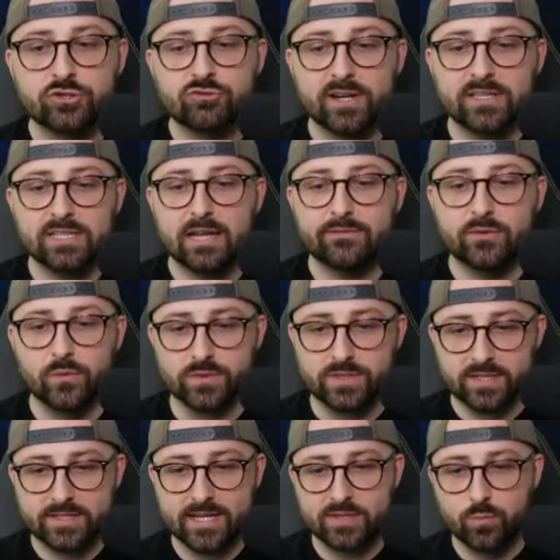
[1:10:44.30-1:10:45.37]
Dread
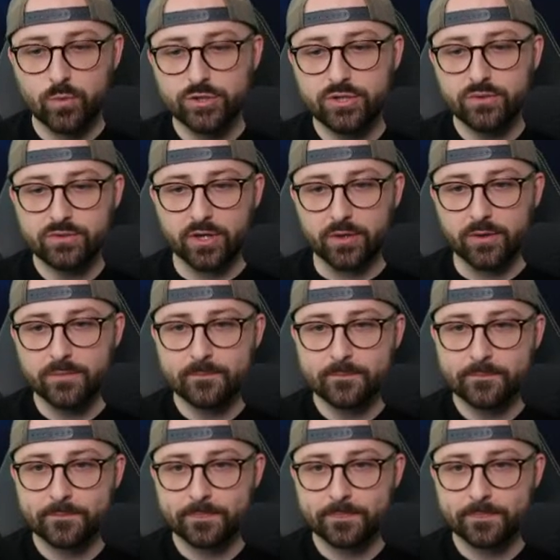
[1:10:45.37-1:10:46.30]
Devils says, would you do...